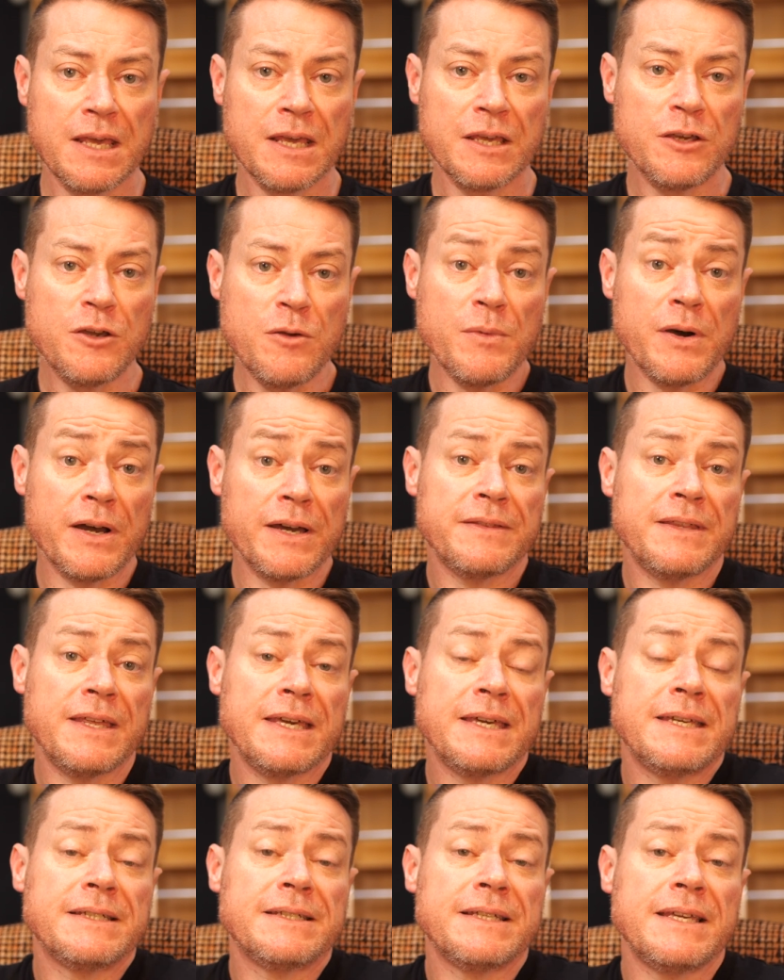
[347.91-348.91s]
You might
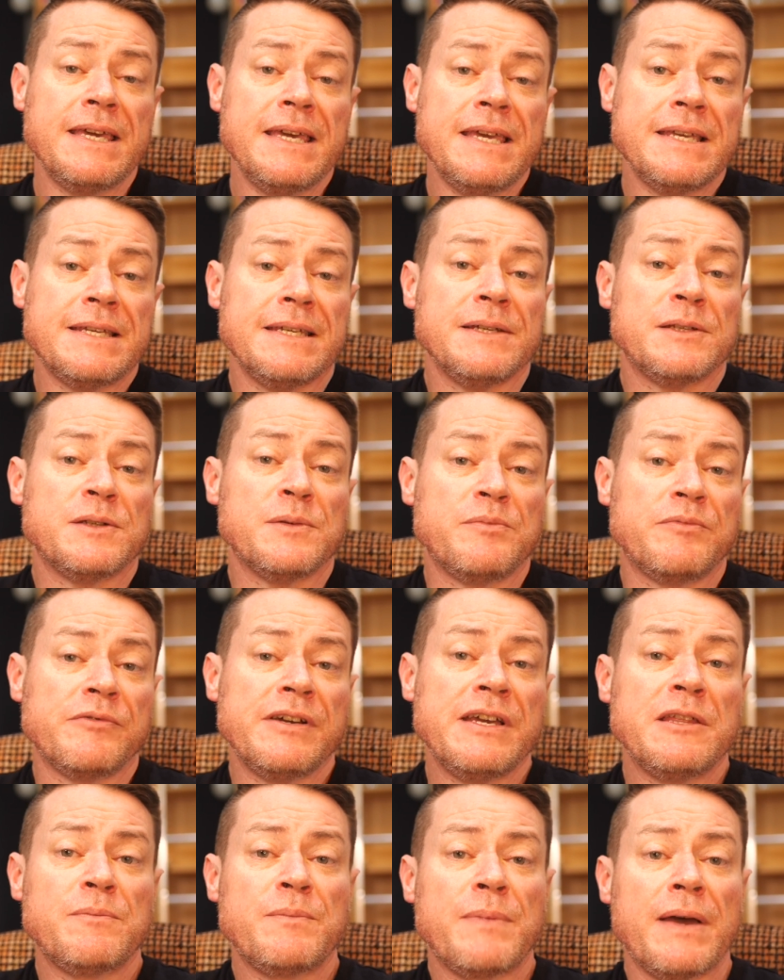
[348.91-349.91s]
think it's easy to
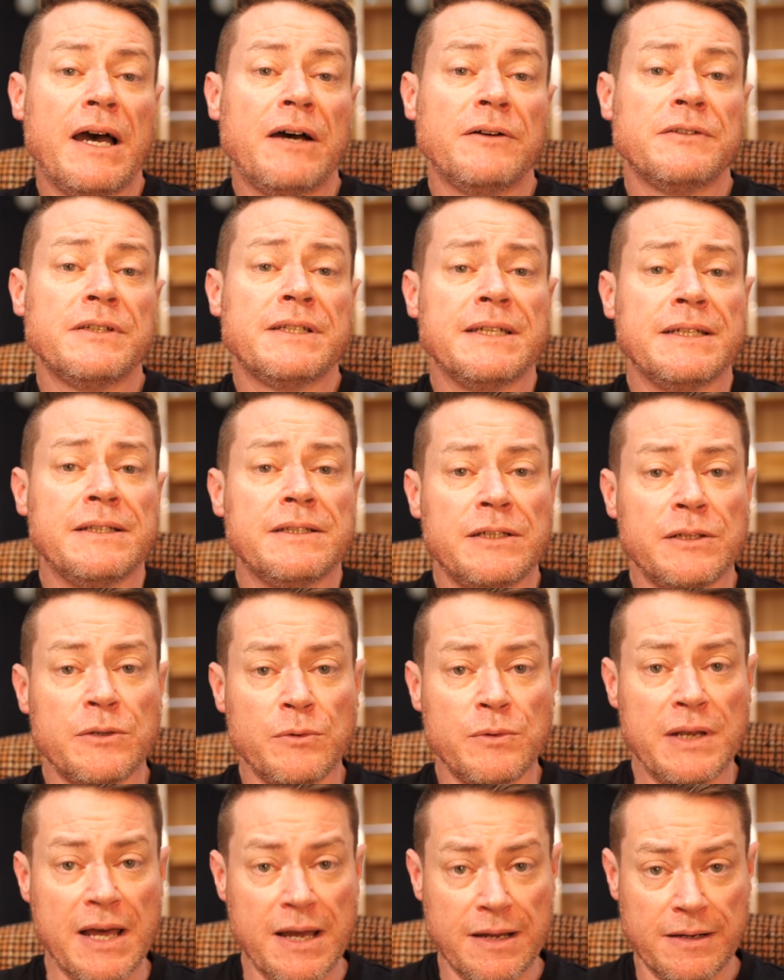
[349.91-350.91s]
breathe powders into
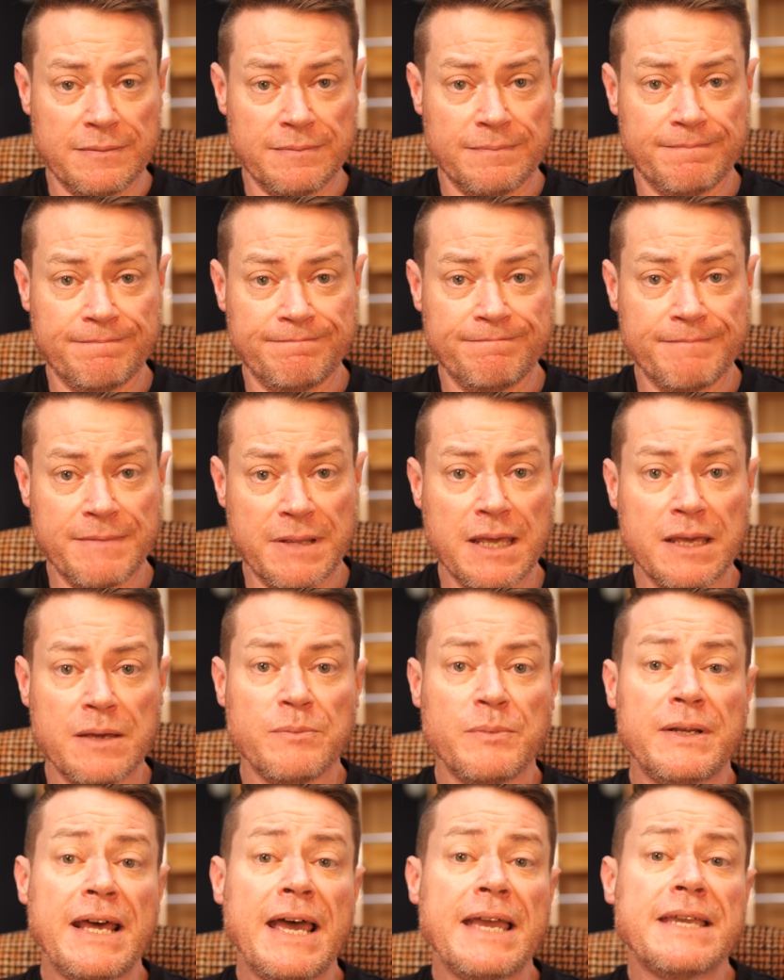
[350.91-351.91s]
your lung,
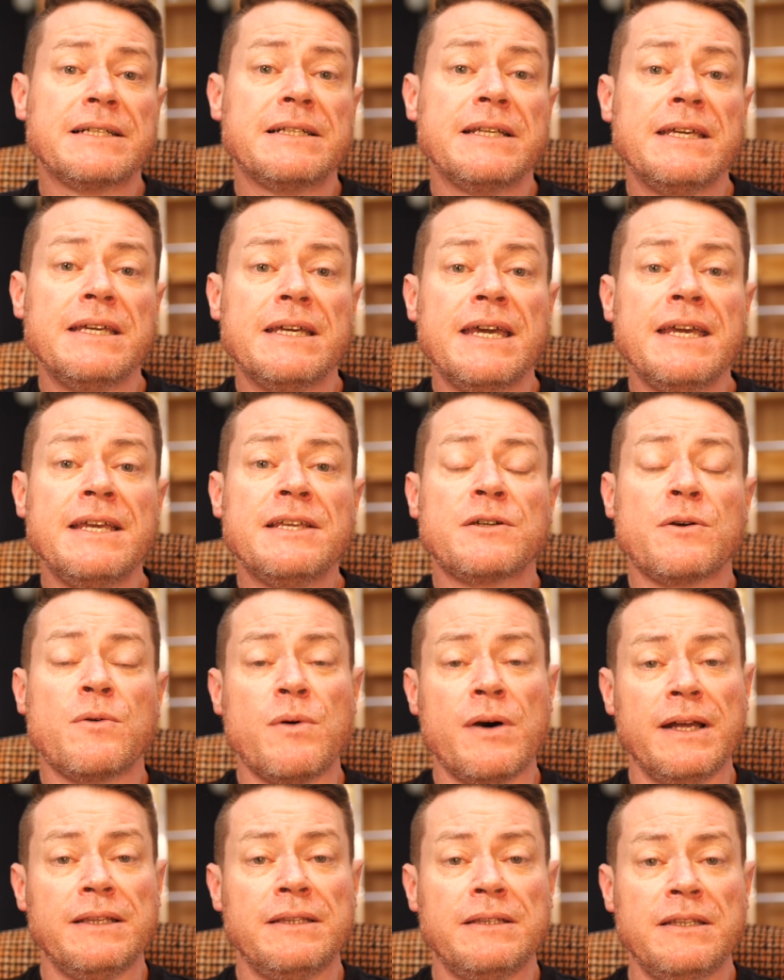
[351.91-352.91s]
but actually it's
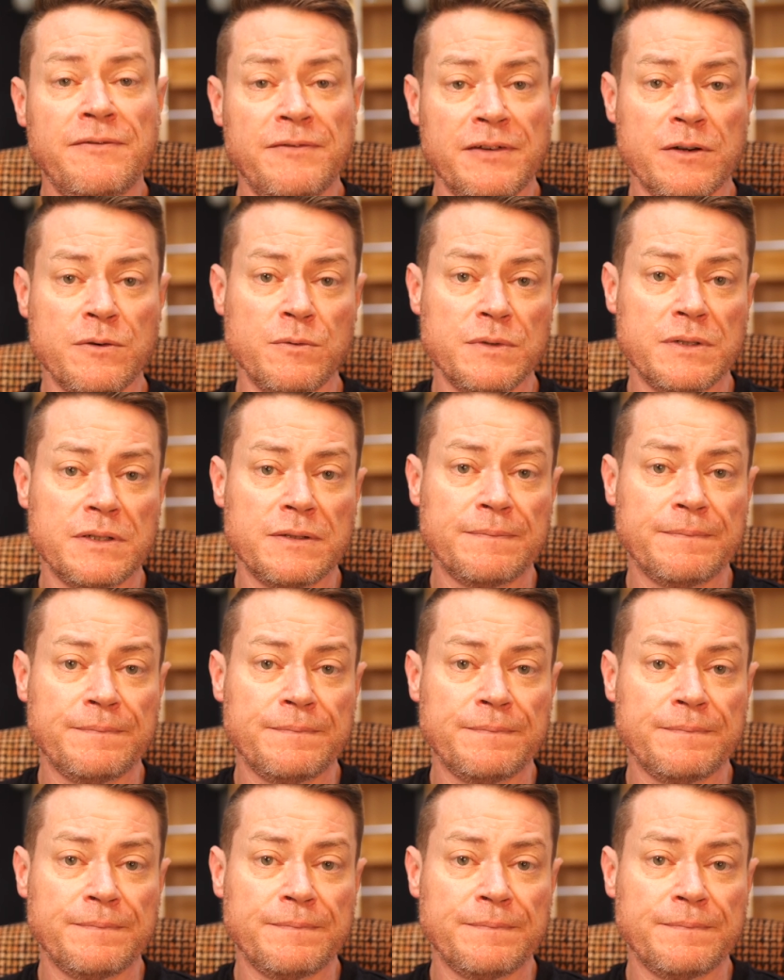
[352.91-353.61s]
quite difficult.